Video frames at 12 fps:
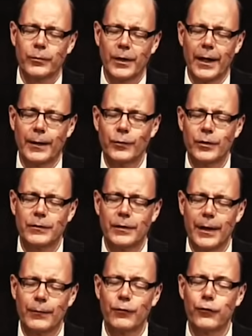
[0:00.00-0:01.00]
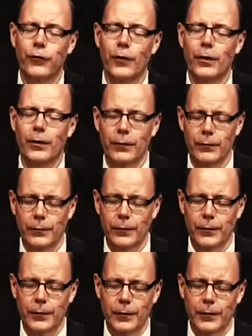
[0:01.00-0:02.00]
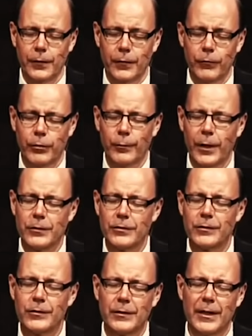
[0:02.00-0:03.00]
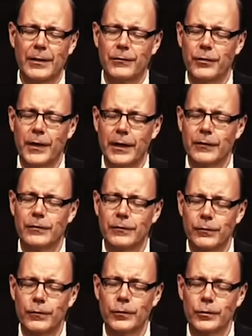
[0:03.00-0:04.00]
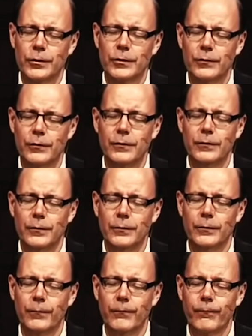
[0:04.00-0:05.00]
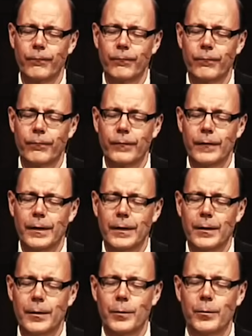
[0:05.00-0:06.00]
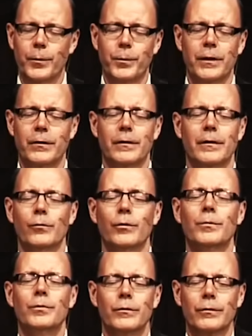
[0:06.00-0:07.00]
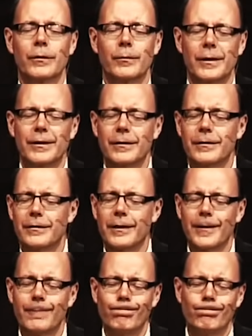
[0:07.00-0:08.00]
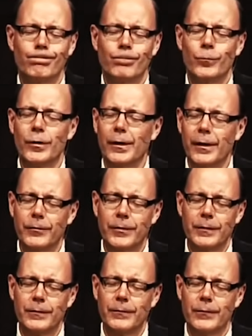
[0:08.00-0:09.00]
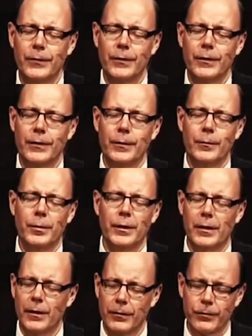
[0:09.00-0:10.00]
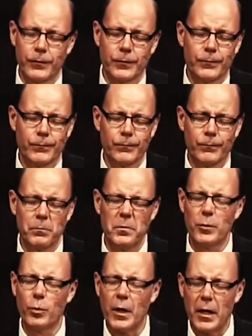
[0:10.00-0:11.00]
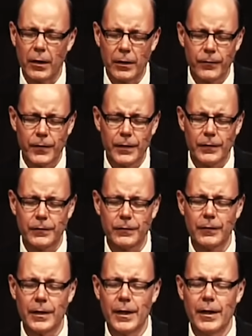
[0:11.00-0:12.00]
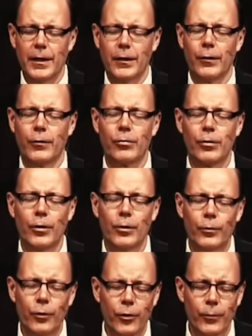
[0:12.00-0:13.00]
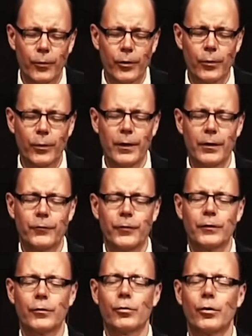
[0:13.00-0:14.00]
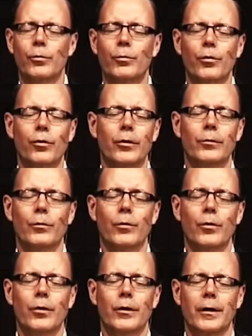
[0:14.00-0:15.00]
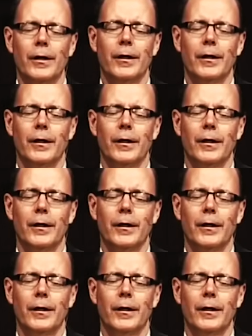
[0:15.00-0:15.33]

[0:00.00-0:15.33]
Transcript: time to time, fall from our steadfast devotion to you. But Peter didn't rebuke him, he just said, Beloved, be careful, beware of this, grow more and more aware of it, grow more and more